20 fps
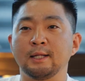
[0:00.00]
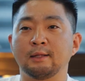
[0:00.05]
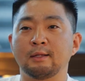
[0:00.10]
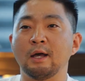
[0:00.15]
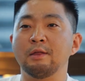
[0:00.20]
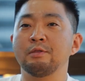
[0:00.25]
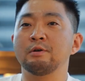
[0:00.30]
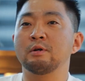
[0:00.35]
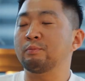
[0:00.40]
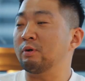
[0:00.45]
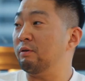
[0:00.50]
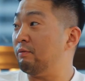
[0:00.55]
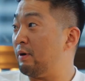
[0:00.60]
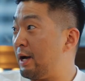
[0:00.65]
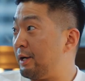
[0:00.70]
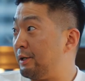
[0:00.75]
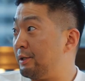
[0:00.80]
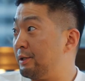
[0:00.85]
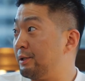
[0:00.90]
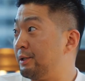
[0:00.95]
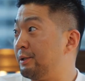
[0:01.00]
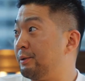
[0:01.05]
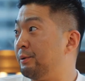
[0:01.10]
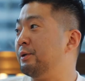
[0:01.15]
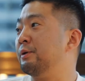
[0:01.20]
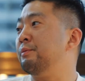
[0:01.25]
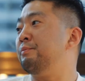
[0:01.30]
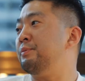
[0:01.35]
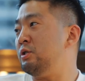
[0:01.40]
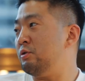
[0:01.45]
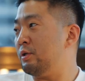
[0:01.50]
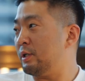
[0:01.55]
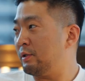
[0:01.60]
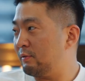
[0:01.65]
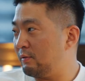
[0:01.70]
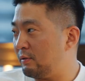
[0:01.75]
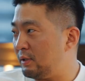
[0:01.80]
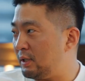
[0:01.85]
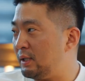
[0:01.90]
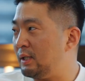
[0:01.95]
tether provider, or
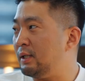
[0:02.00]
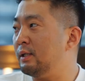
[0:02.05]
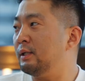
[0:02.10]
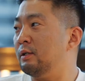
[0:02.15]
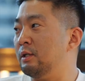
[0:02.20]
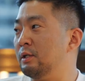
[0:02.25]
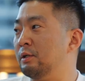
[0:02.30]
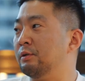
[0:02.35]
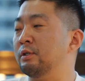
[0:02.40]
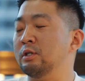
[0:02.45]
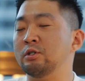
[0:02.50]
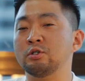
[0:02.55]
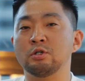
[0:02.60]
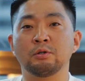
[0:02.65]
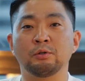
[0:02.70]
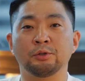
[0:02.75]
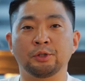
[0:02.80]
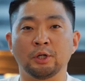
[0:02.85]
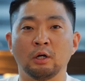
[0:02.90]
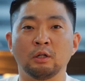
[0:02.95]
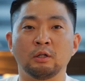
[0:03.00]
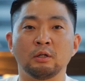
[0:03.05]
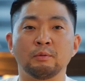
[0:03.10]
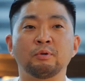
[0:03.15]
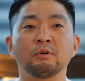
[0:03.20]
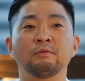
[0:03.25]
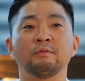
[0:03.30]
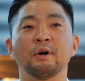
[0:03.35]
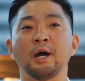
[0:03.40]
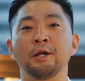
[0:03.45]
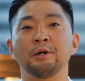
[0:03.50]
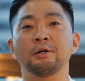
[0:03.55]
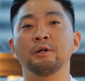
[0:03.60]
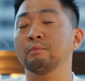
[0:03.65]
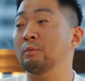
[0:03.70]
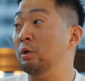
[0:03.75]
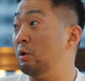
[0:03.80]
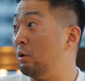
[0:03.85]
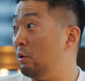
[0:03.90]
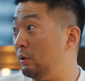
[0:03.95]
BUSD, digital dollar provider
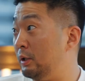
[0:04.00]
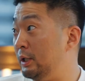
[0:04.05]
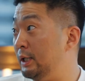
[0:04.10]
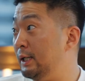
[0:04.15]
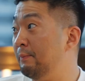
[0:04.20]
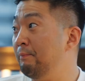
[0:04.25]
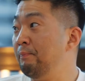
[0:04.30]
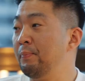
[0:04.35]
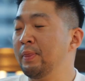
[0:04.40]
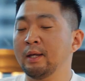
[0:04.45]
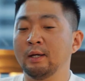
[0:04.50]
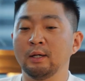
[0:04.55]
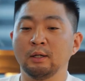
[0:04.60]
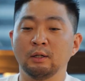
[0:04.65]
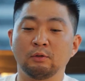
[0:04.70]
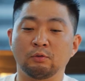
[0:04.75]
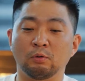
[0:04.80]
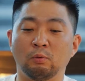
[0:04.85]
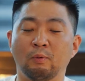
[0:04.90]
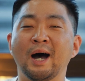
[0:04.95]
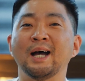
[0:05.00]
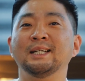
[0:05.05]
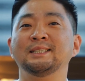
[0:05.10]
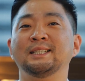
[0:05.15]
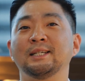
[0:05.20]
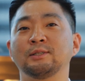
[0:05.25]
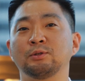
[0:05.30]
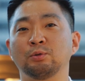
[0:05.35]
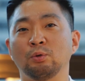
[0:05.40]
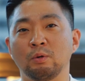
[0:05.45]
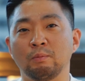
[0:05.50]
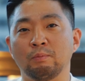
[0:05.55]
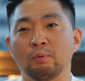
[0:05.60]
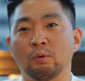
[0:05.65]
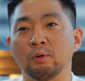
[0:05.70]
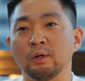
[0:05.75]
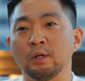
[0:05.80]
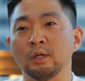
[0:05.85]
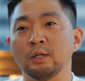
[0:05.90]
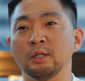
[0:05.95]
in Mongolia. So why is that so
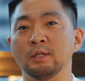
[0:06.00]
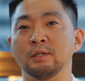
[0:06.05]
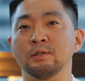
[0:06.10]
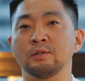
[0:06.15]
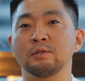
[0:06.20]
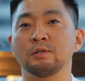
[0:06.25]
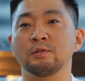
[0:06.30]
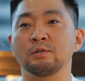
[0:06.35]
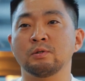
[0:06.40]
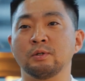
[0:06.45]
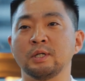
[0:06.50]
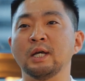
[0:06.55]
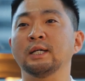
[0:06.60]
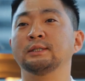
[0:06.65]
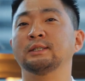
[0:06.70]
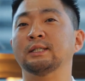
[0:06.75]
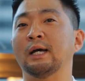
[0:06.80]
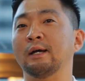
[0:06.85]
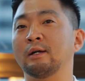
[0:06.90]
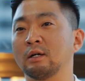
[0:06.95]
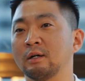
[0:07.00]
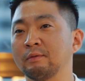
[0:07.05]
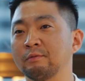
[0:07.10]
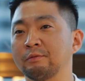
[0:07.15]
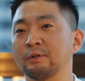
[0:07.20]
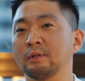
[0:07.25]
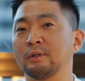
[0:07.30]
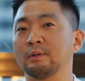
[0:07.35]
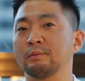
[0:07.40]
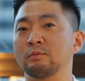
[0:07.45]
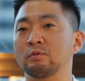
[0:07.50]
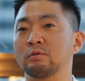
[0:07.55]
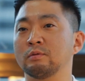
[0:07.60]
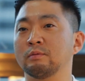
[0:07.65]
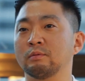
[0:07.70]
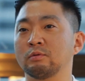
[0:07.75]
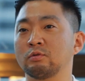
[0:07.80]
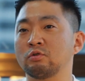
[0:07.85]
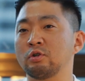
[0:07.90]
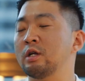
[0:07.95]
important is, so yes, I come from
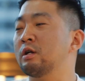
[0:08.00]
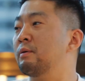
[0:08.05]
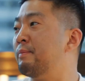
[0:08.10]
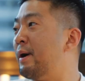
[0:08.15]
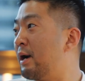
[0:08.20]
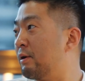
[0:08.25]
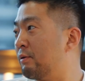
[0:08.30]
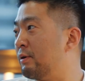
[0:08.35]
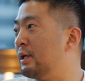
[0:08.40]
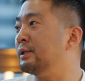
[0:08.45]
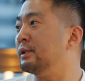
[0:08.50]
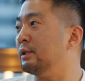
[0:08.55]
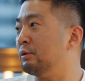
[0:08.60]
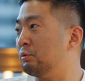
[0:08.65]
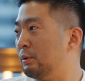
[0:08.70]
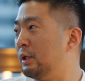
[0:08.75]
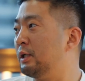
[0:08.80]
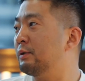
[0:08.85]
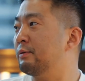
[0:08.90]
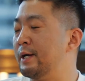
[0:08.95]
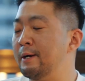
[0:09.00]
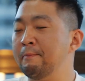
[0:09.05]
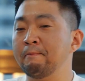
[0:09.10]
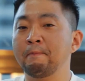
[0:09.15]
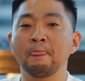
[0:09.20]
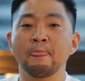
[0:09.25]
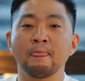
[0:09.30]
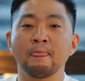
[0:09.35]
trader background as well, right?